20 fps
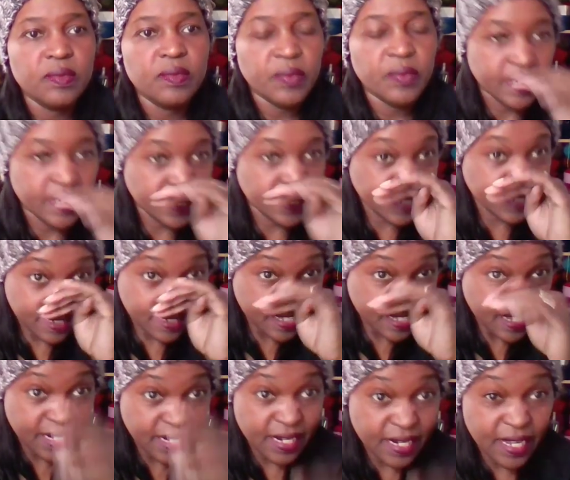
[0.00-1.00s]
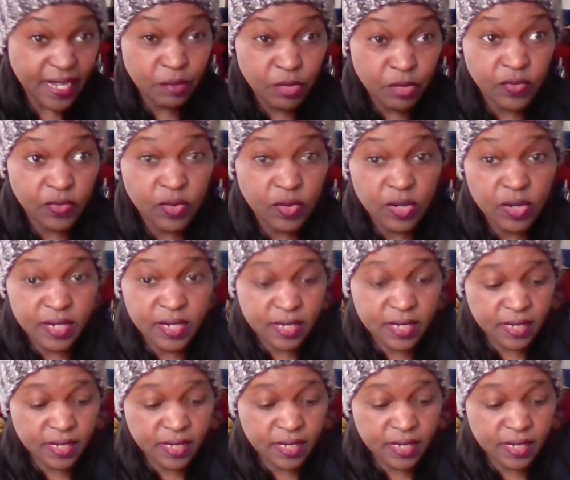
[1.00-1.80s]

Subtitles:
what, $6.99 before a